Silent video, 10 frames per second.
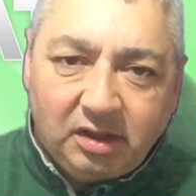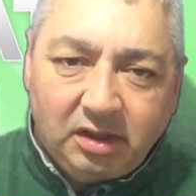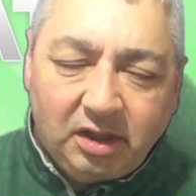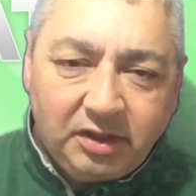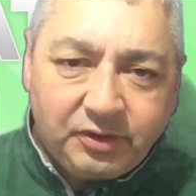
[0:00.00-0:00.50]

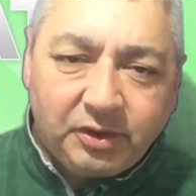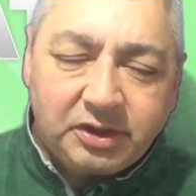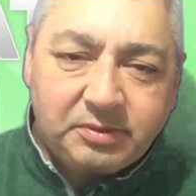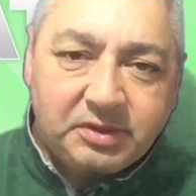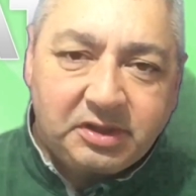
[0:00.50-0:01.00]
I thought
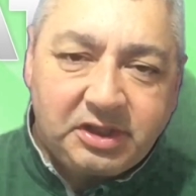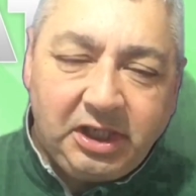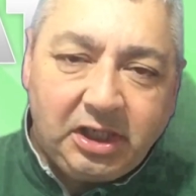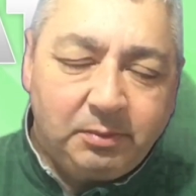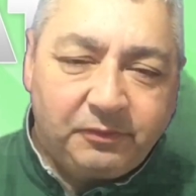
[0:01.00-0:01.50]
this was a
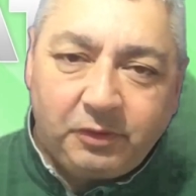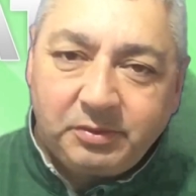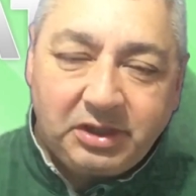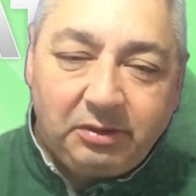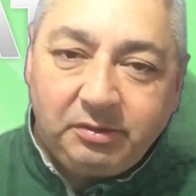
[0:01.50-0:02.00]
taking performance.
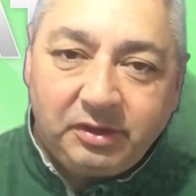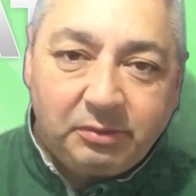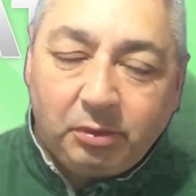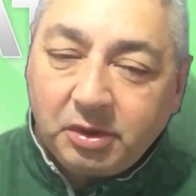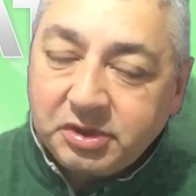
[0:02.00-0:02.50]
Now, there
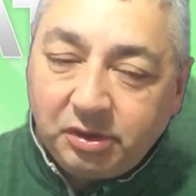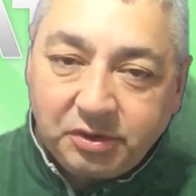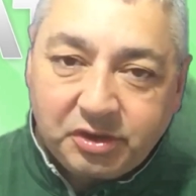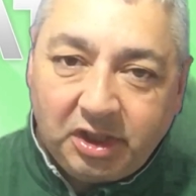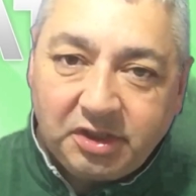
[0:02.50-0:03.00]
was
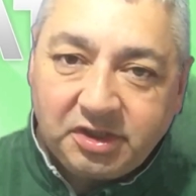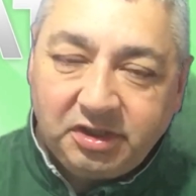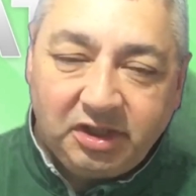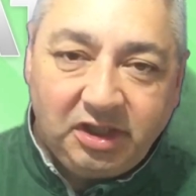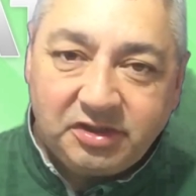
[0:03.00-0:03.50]
non-triers in
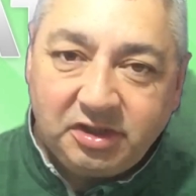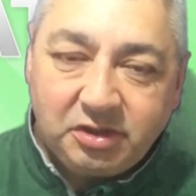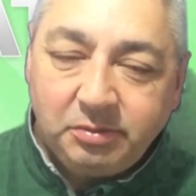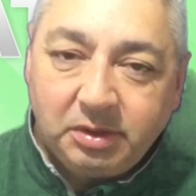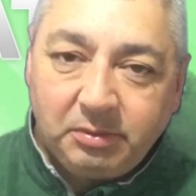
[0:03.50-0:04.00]
the race. The
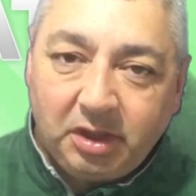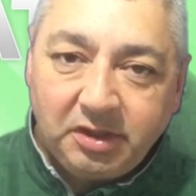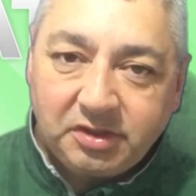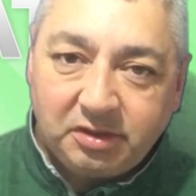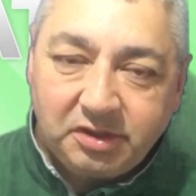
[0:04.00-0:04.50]
two
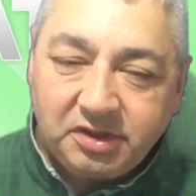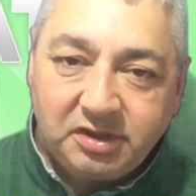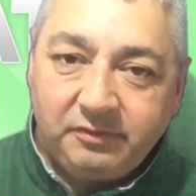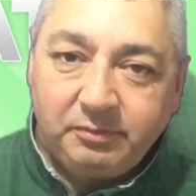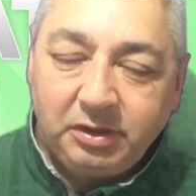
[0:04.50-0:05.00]
McManus horses
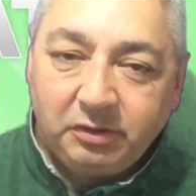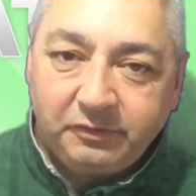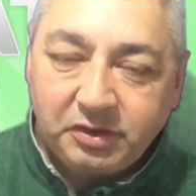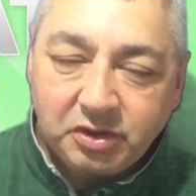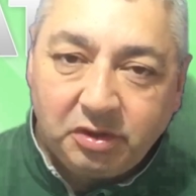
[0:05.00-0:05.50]
haven't been off a
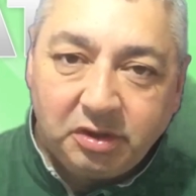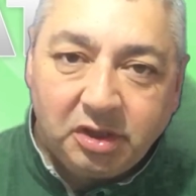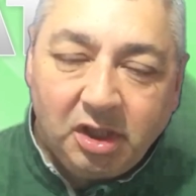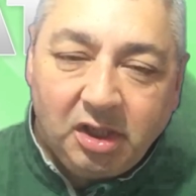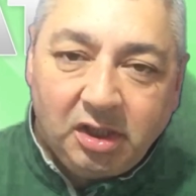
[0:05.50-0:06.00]
jot
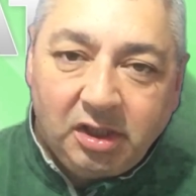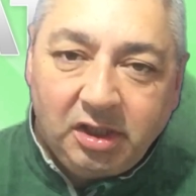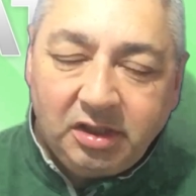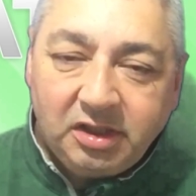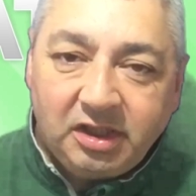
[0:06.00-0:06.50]

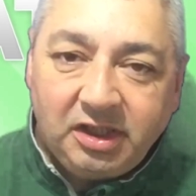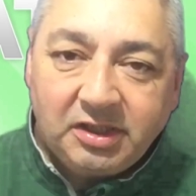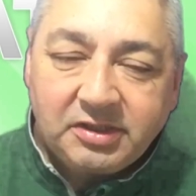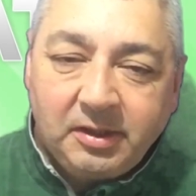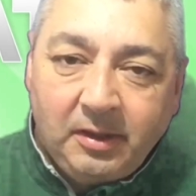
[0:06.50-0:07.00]
in the
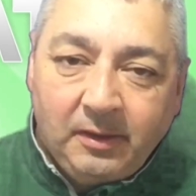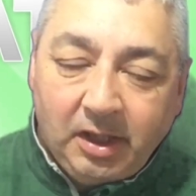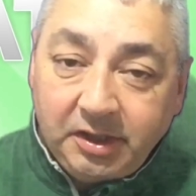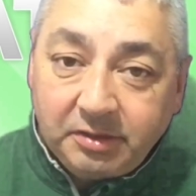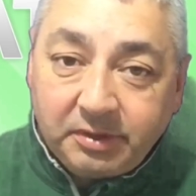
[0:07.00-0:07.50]
race.
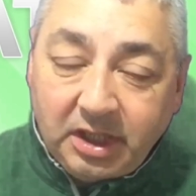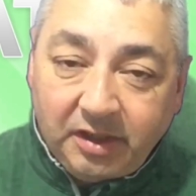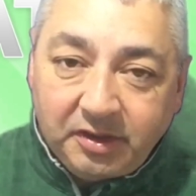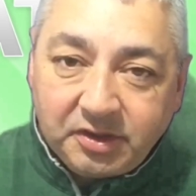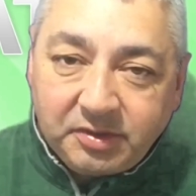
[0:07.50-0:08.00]
And there were
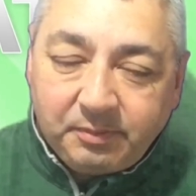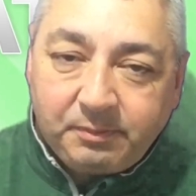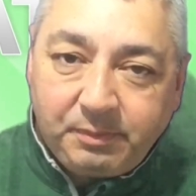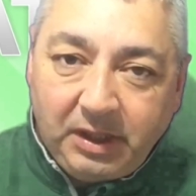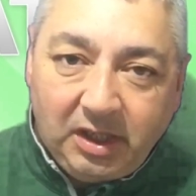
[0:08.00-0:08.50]
others.
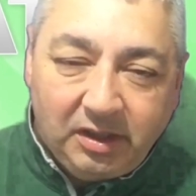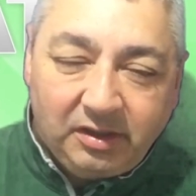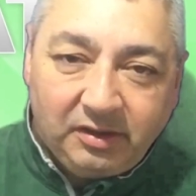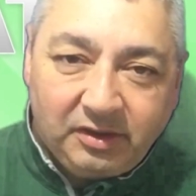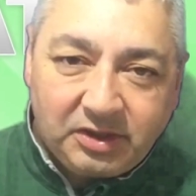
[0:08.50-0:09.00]
But
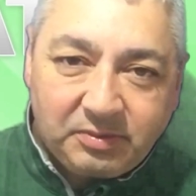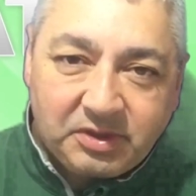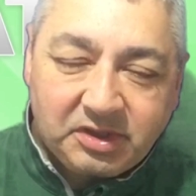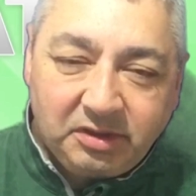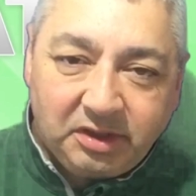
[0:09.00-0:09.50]
this was
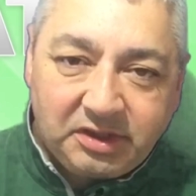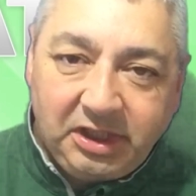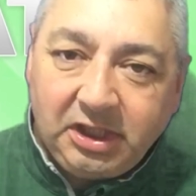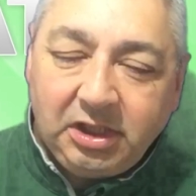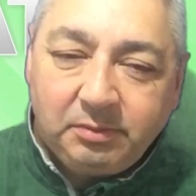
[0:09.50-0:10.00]
still a
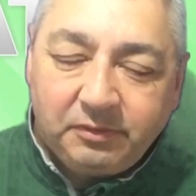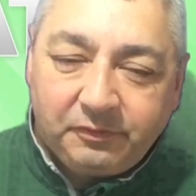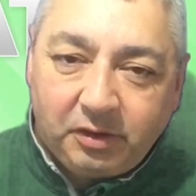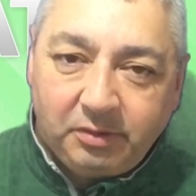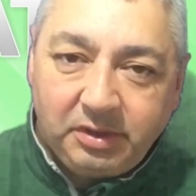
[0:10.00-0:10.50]
taking
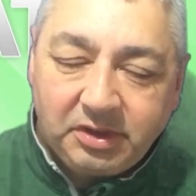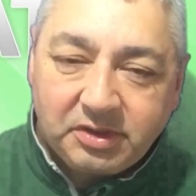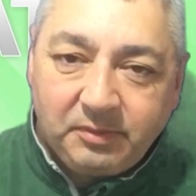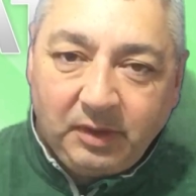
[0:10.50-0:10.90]
performance.